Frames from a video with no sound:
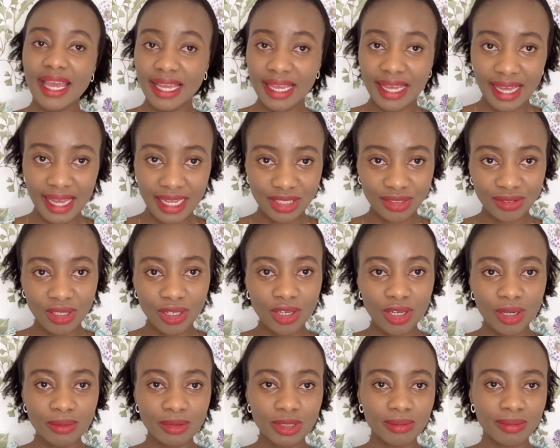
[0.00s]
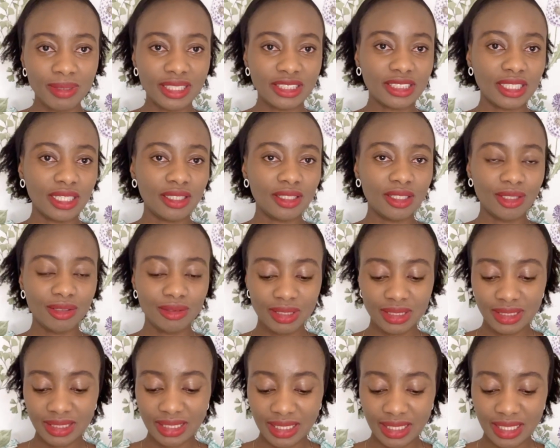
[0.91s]
guys, welcome to my channel
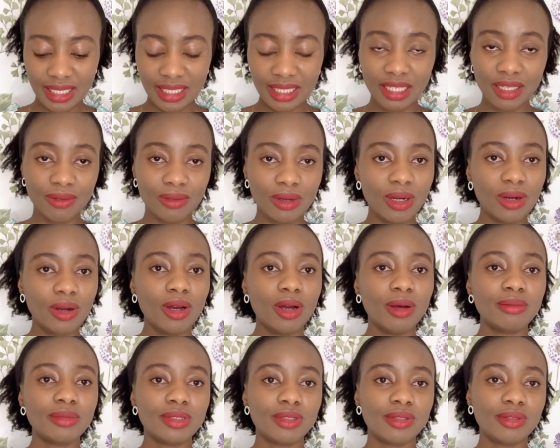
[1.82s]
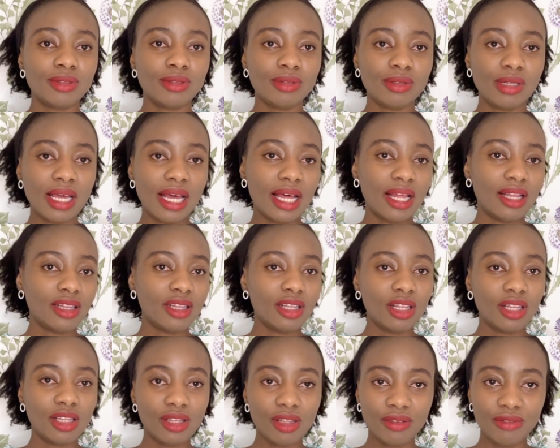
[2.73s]
once again, and welcome to
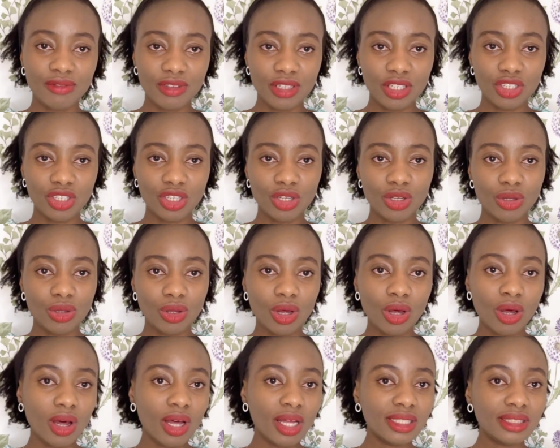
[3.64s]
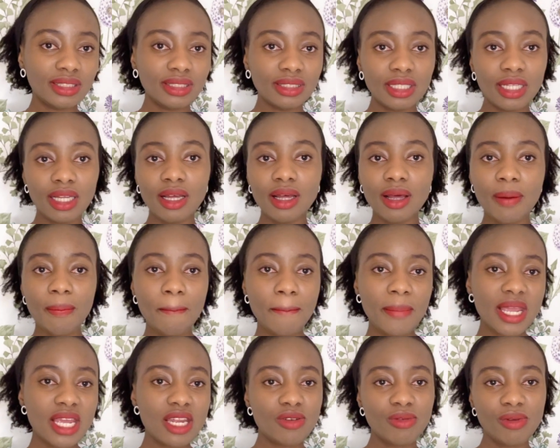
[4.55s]
another video on the
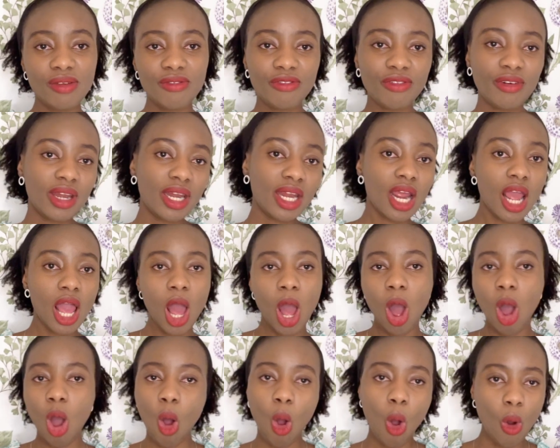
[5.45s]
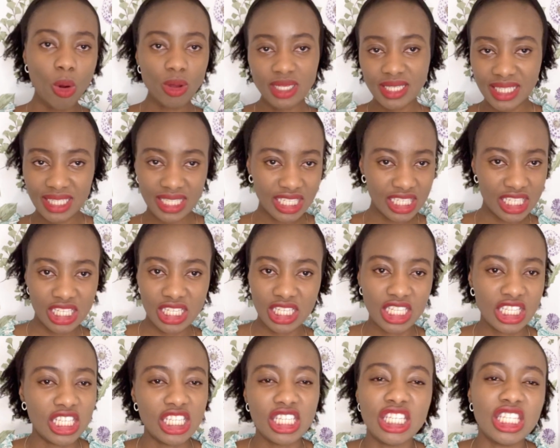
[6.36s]
midwifery OSCE.
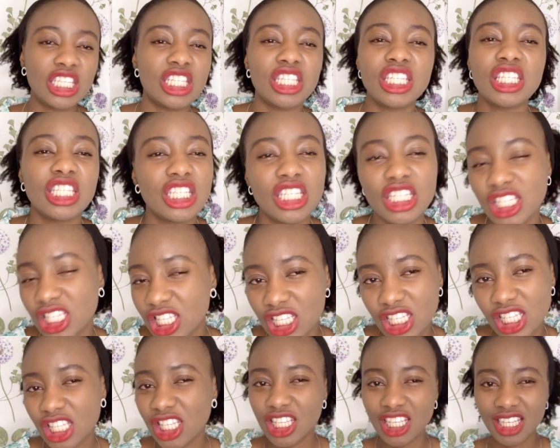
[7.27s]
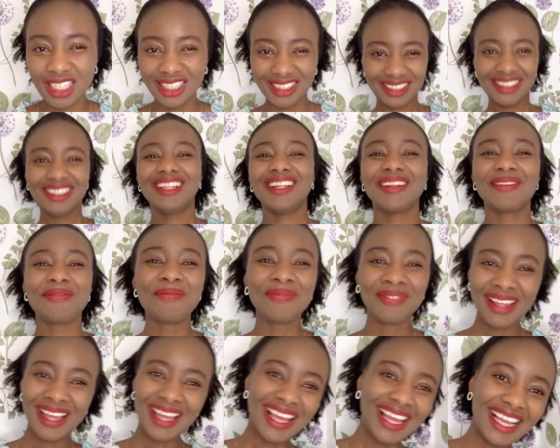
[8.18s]

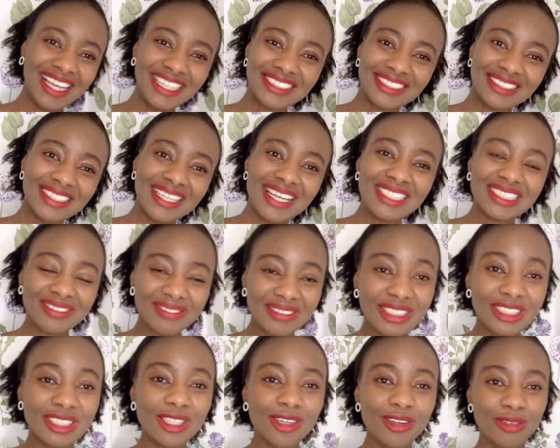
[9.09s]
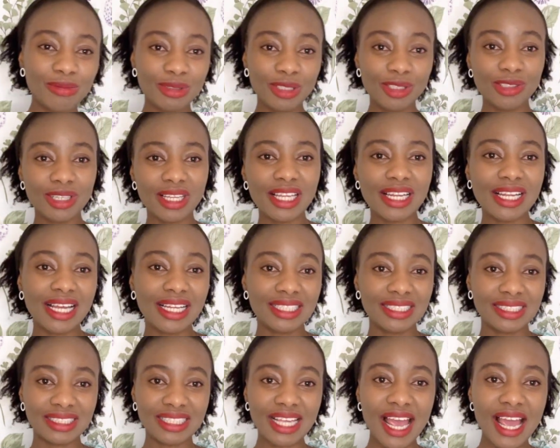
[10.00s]
In today's video, we'll be looking at
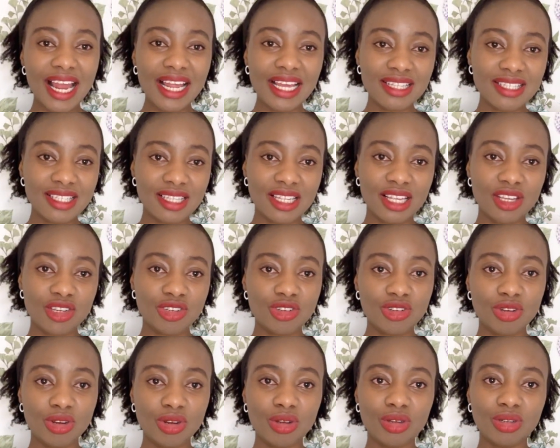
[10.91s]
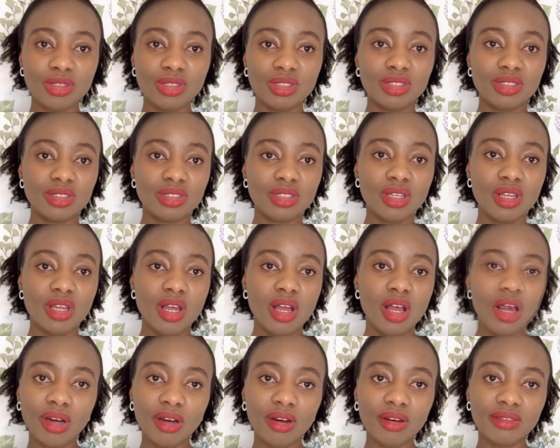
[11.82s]
the silent stations
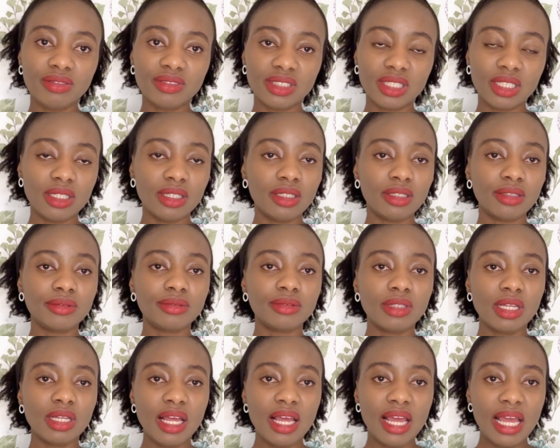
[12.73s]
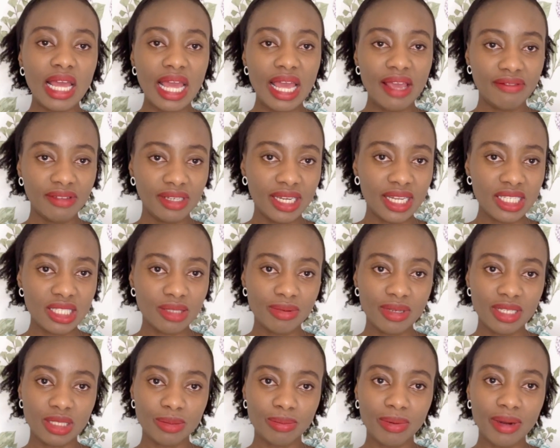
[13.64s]
of the
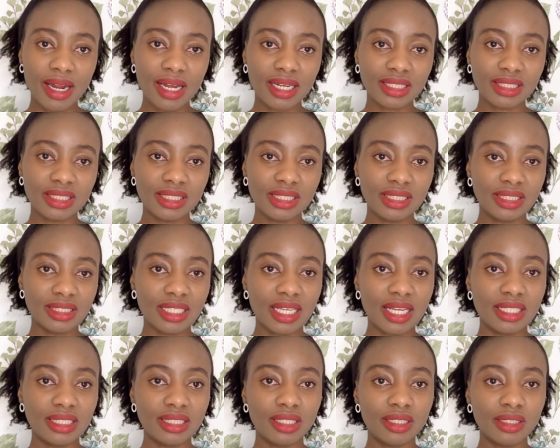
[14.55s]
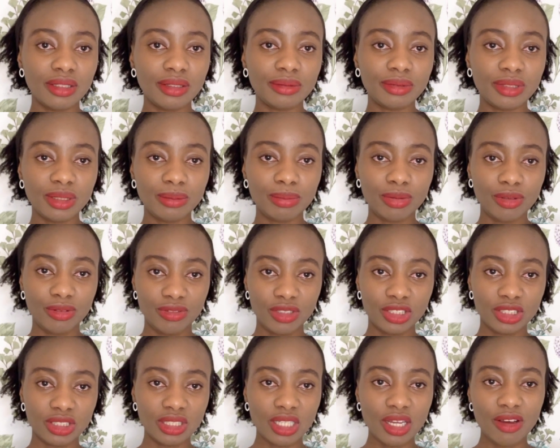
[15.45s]
evidence-based practice and the
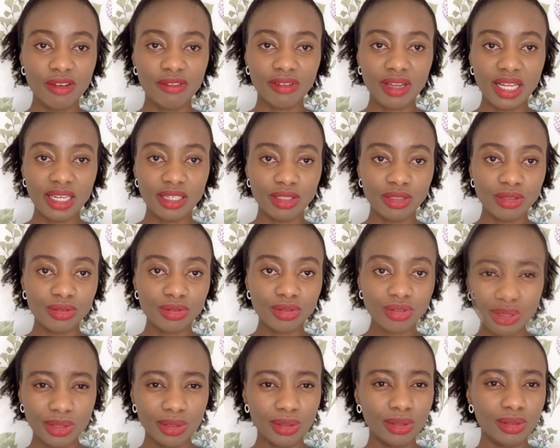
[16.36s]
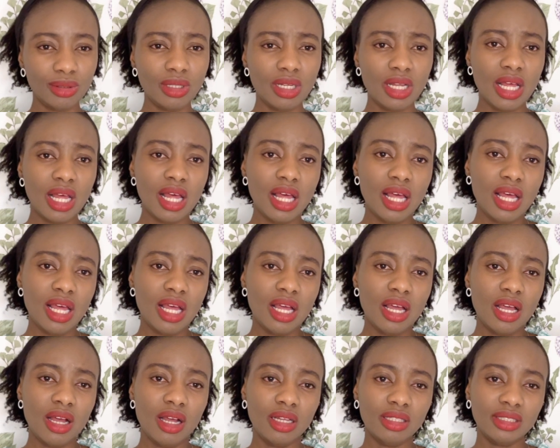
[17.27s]
professional values. So
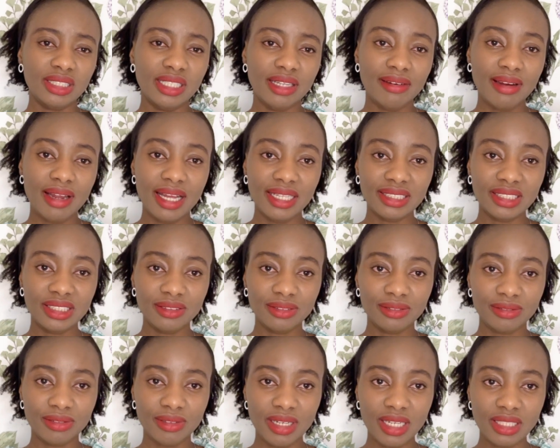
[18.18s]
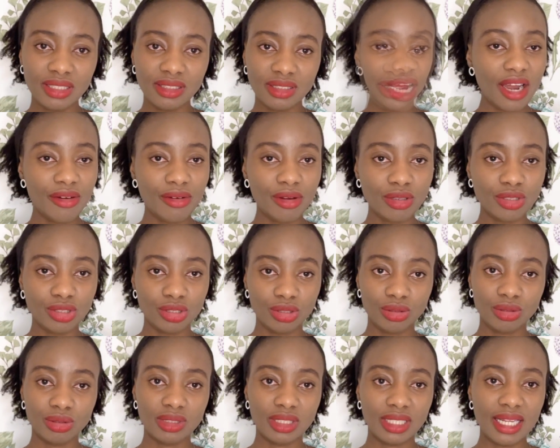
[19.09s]
there are different scenarios
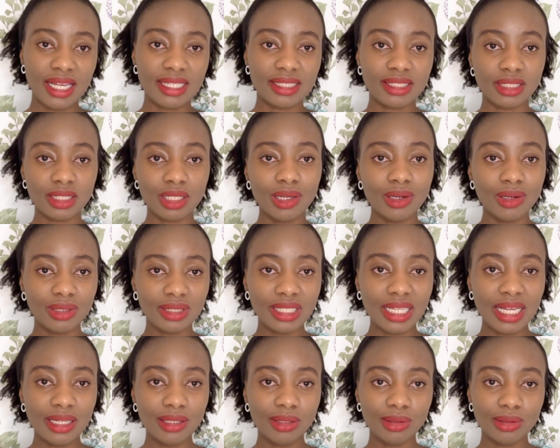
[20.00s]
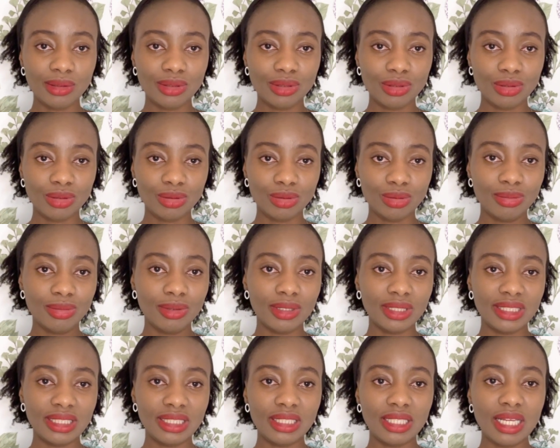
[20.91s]
you could get under those two,
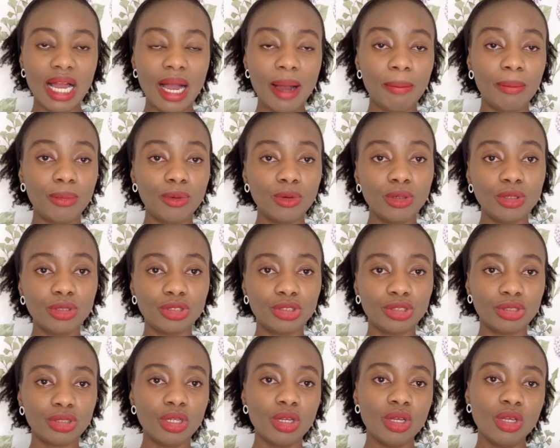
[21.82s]
but the approach